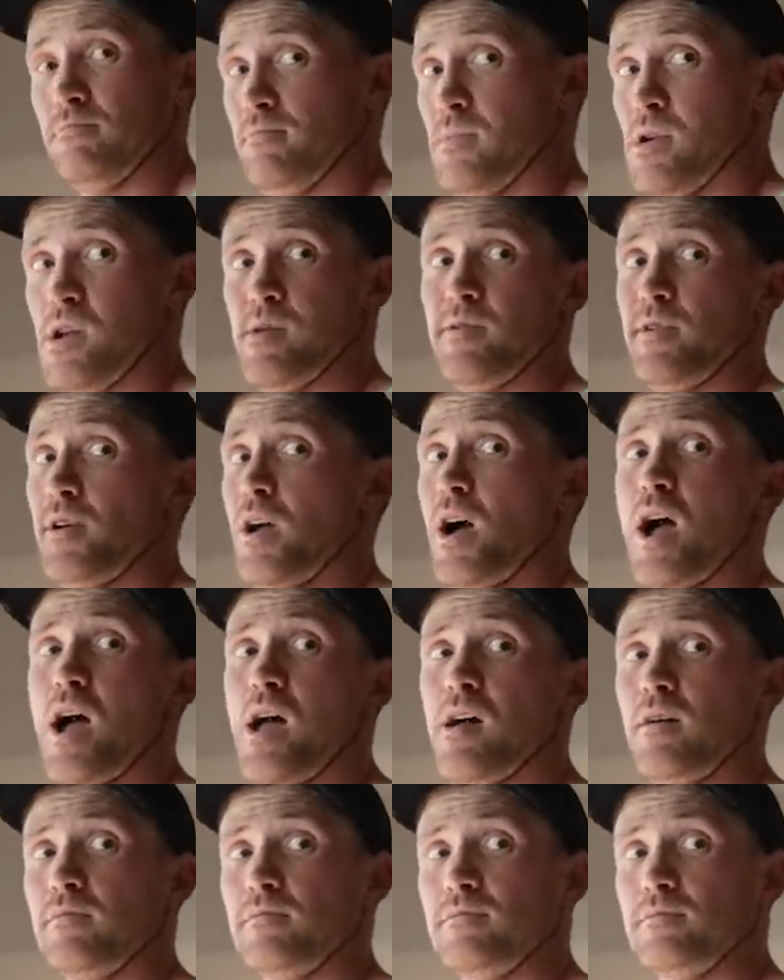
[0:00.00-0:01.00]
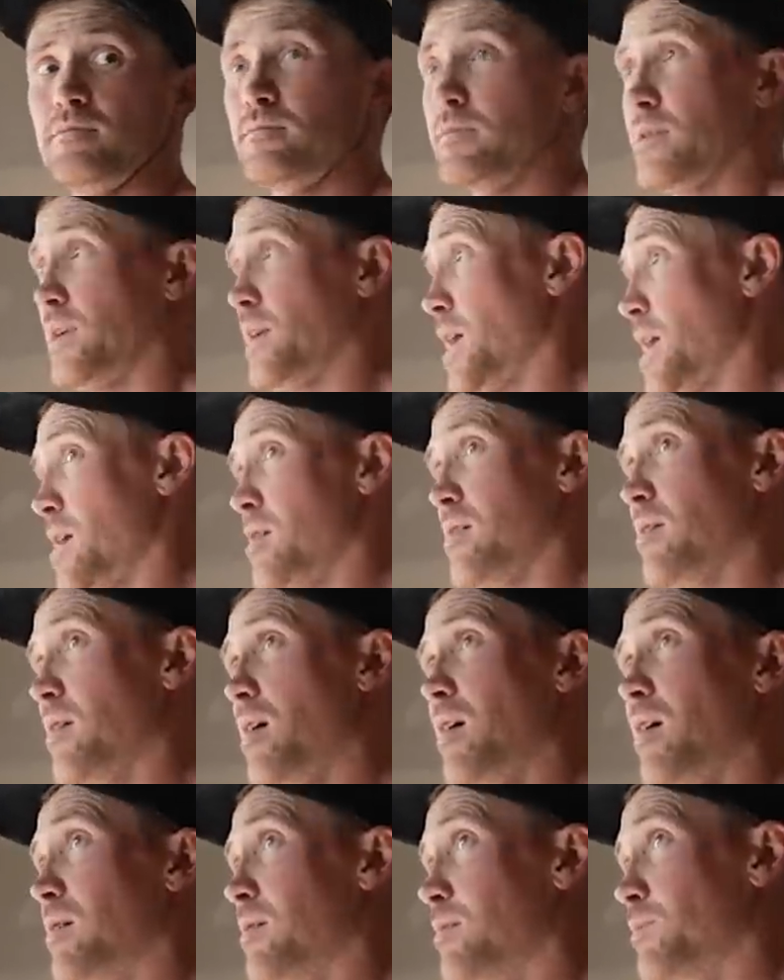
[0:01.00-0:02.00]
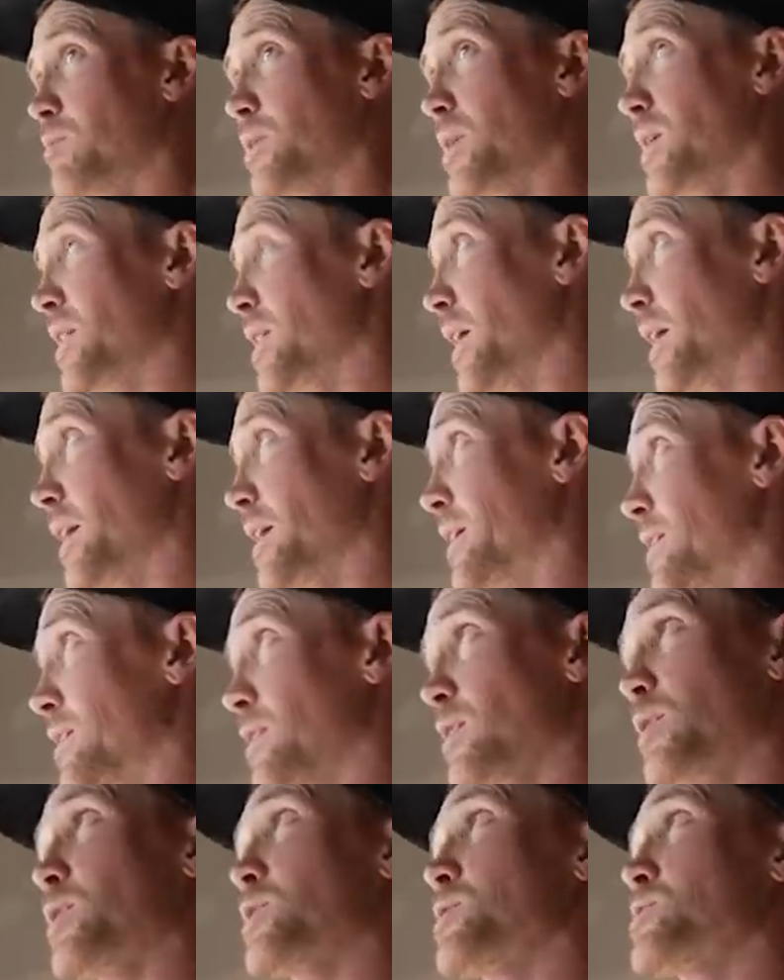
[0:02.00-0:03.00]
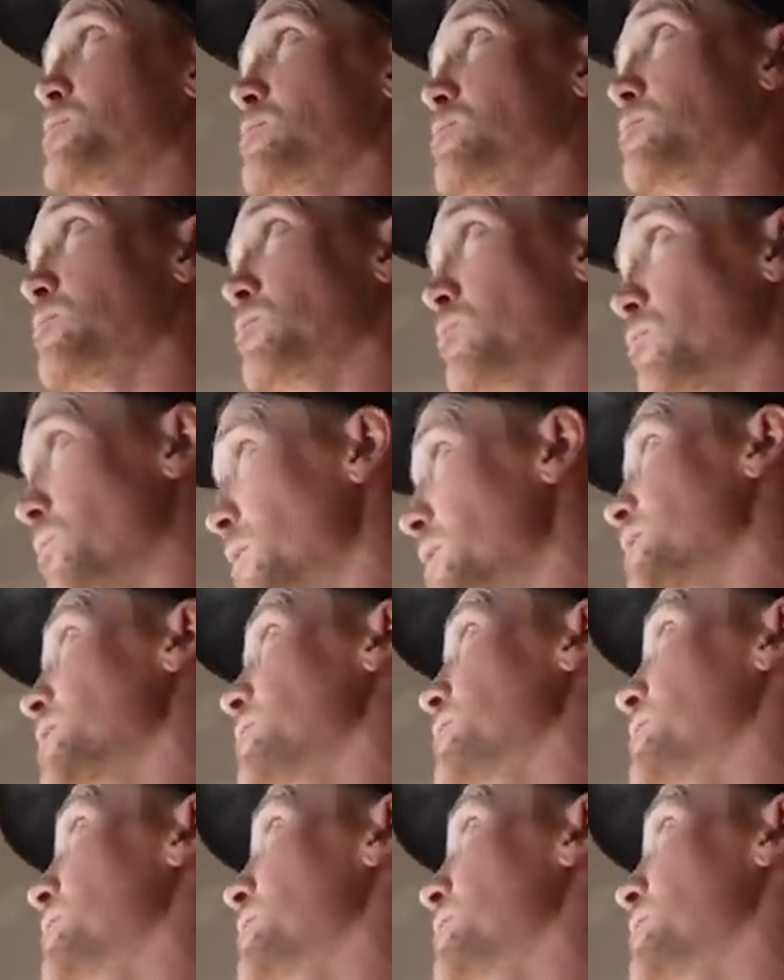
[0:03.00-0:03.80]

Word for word: Maybe not. I don't know. But like it looks really,